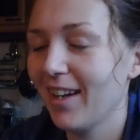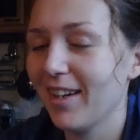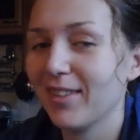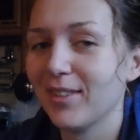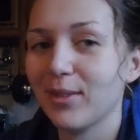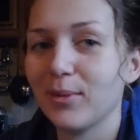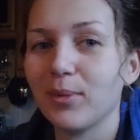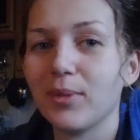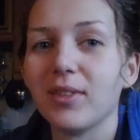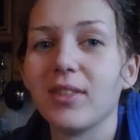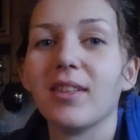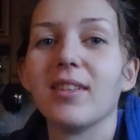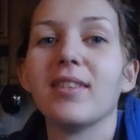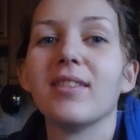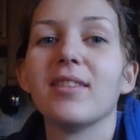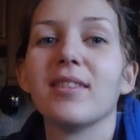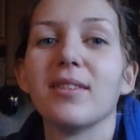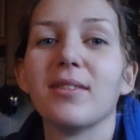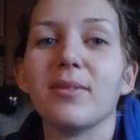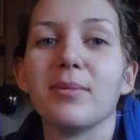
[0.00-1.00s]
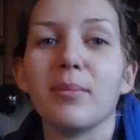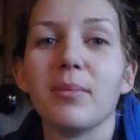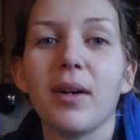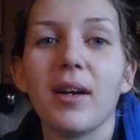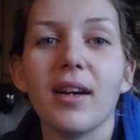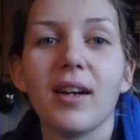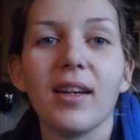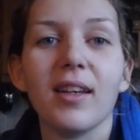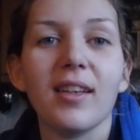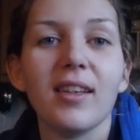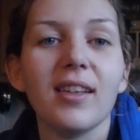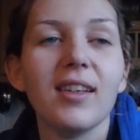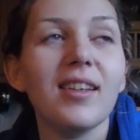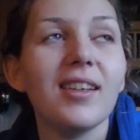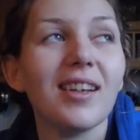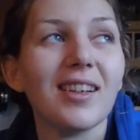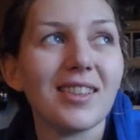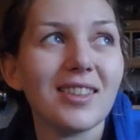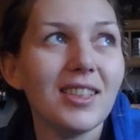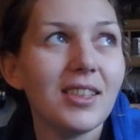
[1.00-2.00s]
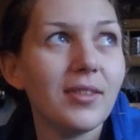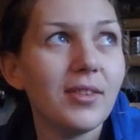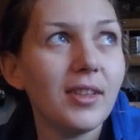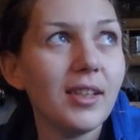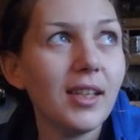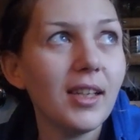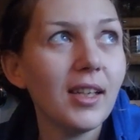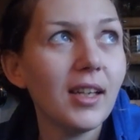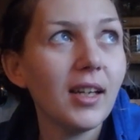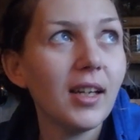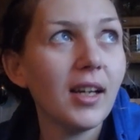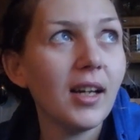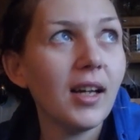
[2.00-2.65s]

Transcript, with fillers: as a result of my inactivity